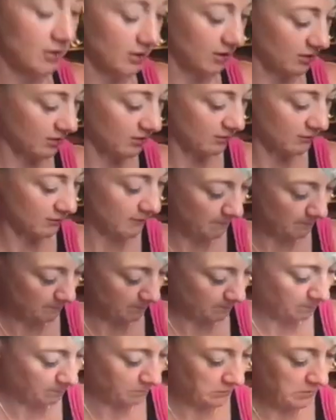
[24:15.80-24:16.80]
I can
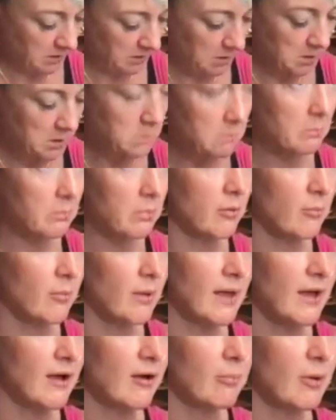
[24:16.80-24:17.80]
put
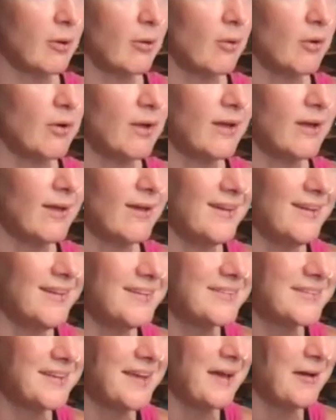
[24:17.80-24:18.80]
my elbow on it
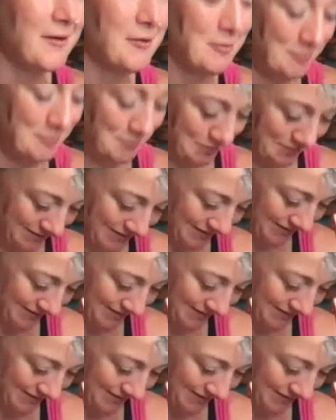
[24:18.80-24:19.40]
to help.